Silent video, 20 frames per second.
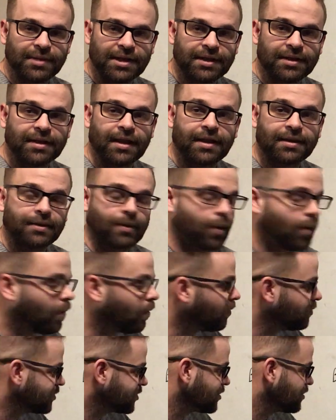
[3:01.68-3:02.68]
mean that the
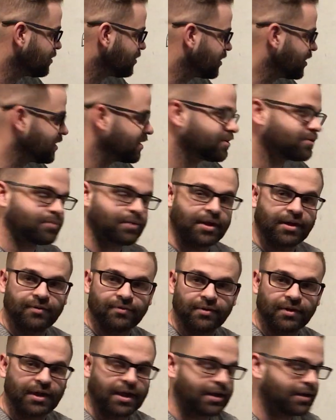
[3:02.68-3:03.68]
whole circuit is rated
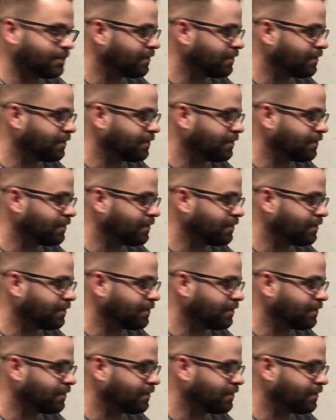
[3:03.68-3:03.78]
for that